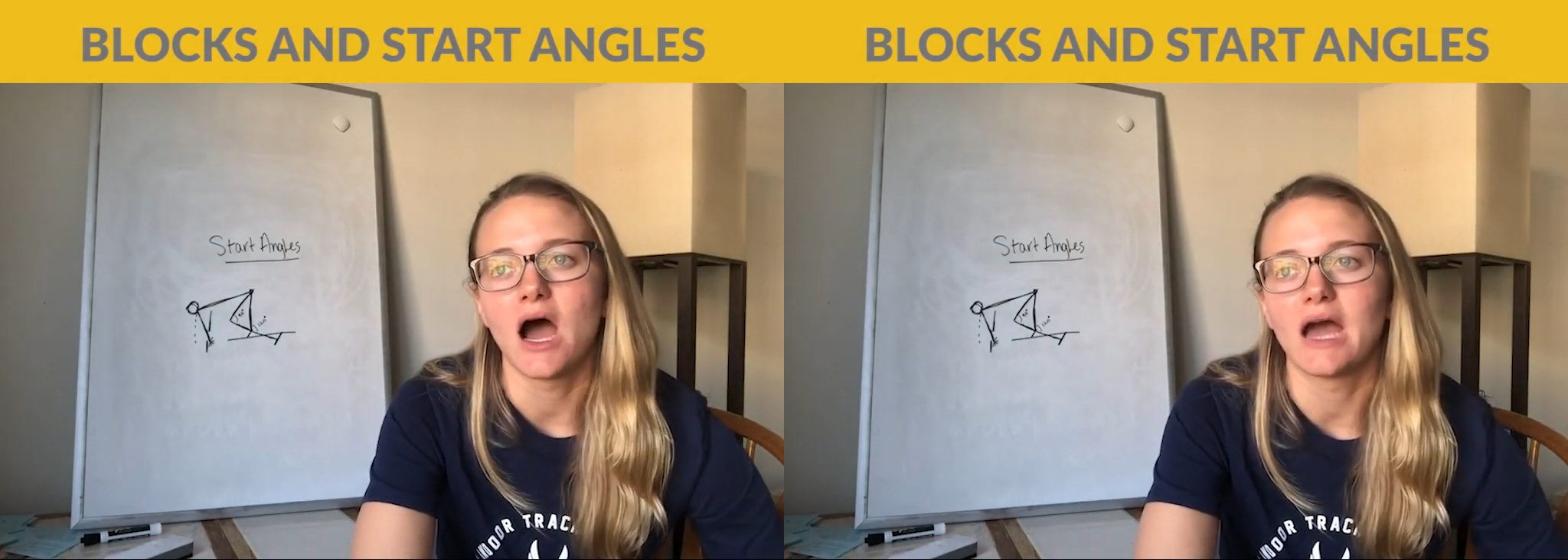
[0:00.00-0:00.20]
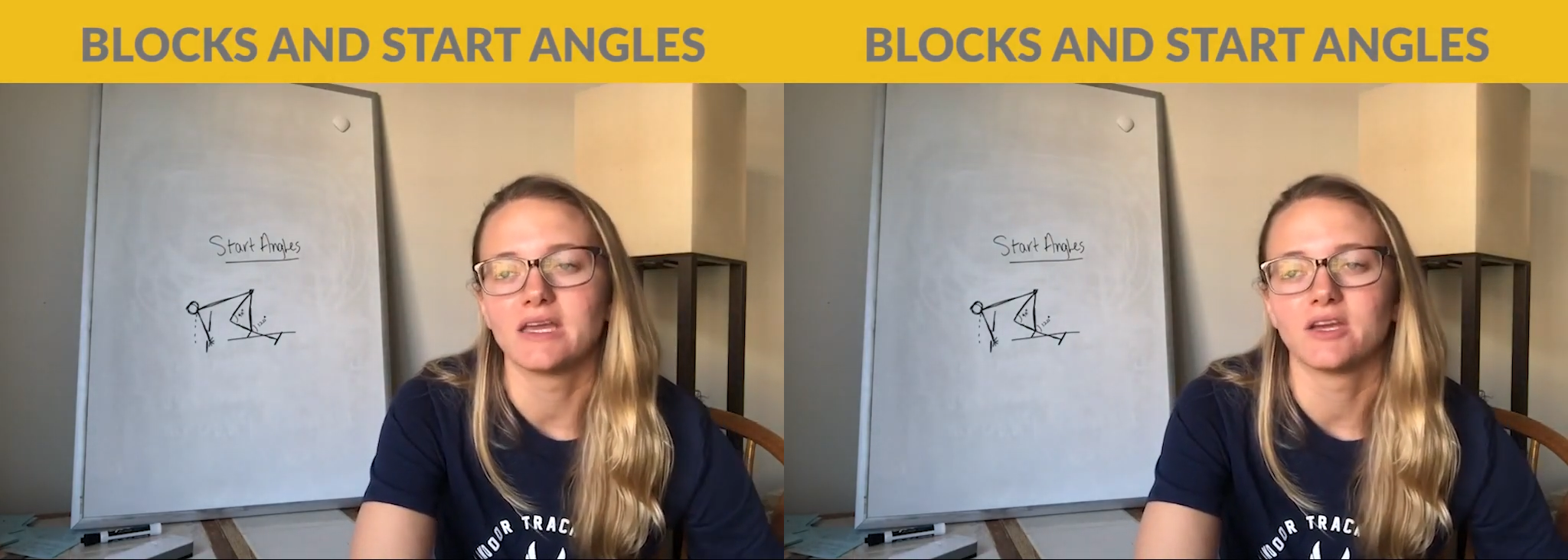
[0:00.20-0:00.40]

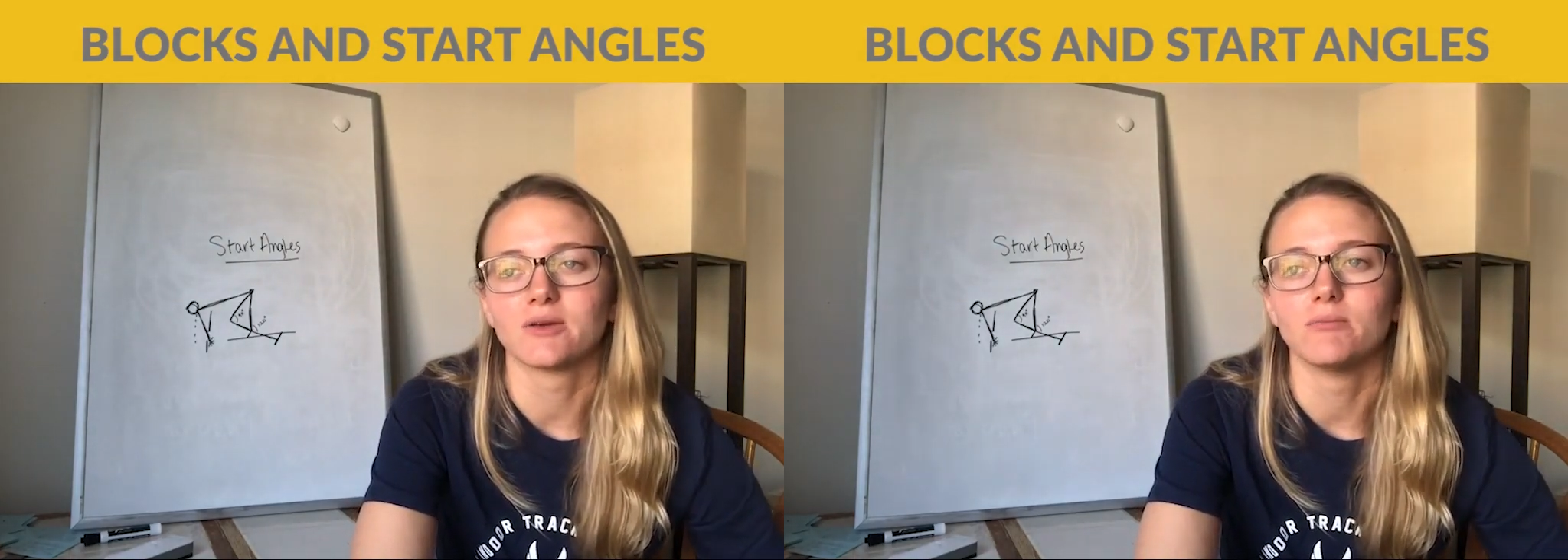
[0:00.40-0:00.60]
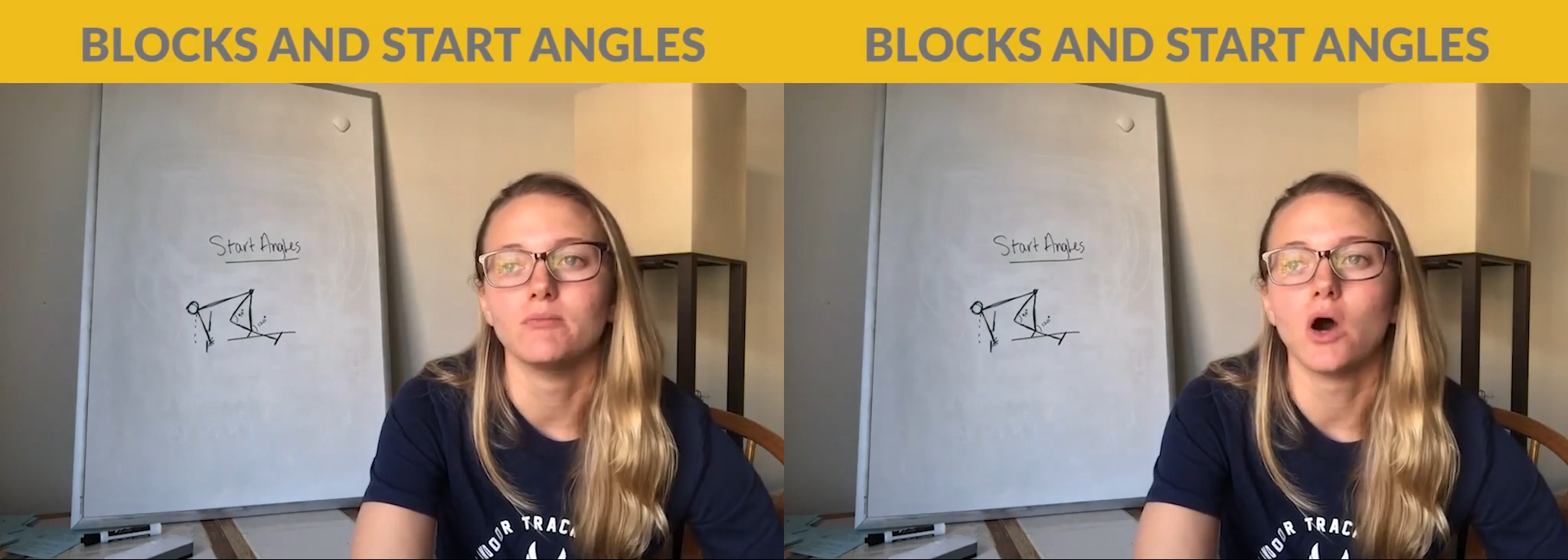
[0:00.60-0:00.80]
I
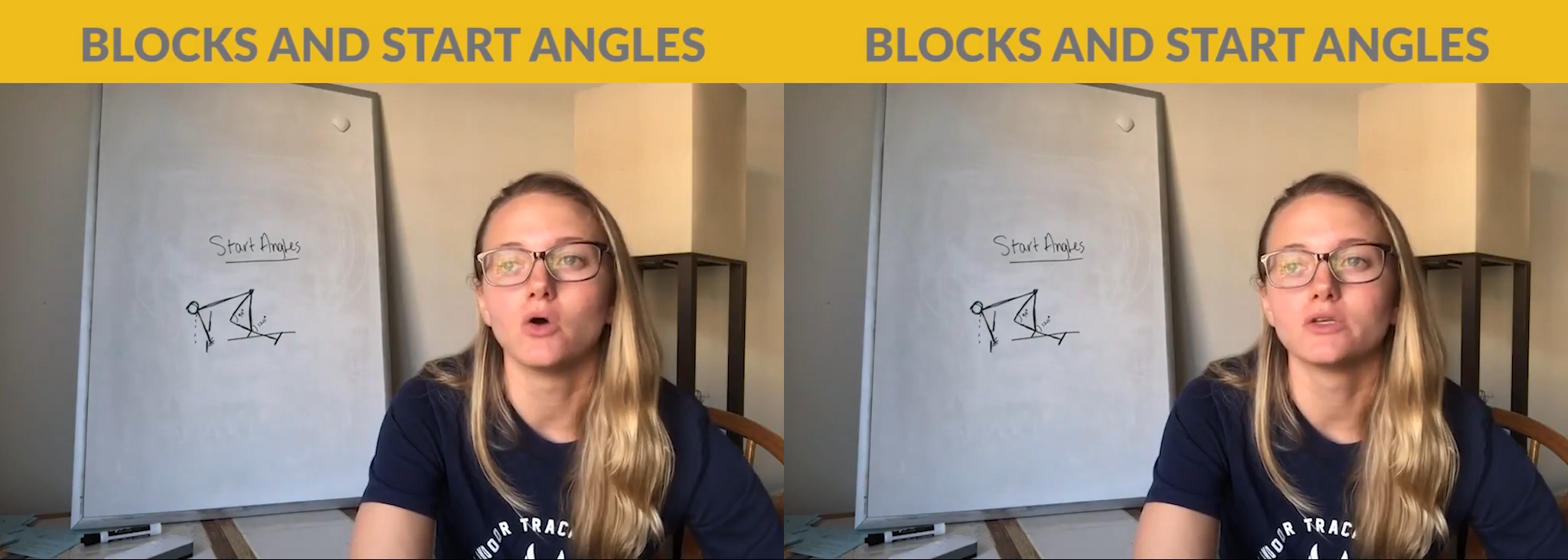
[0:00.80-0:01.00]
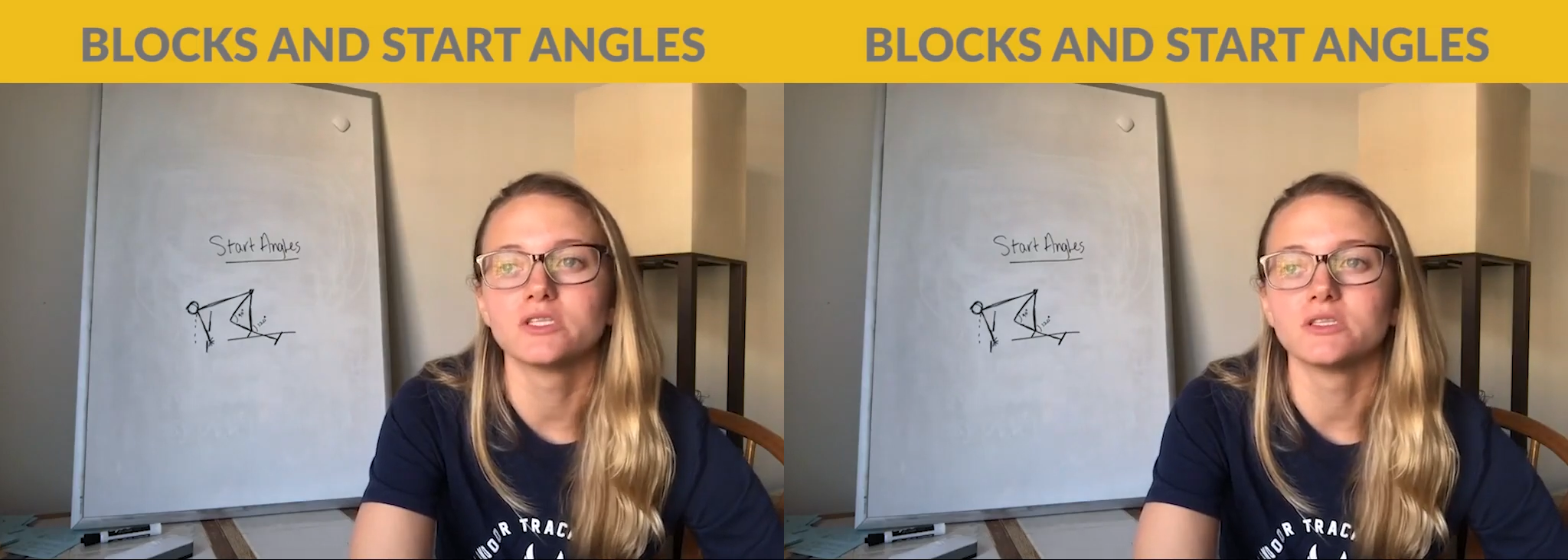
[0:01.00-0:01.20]
hear
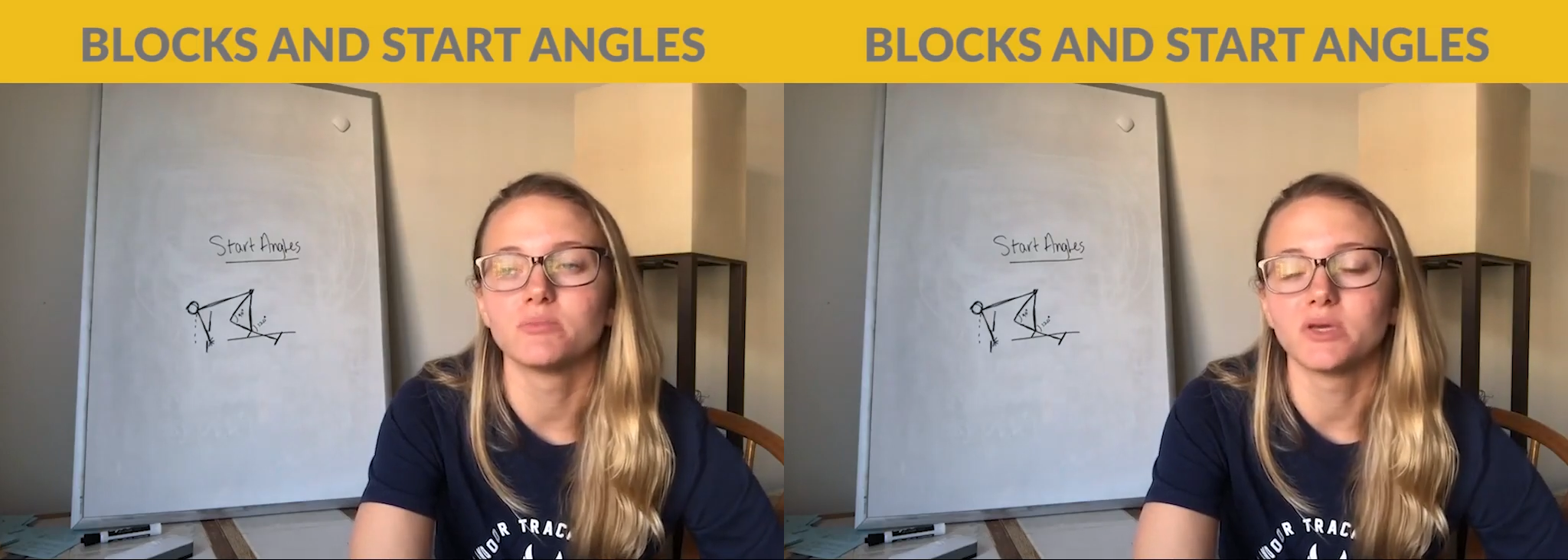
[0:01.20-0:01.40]
most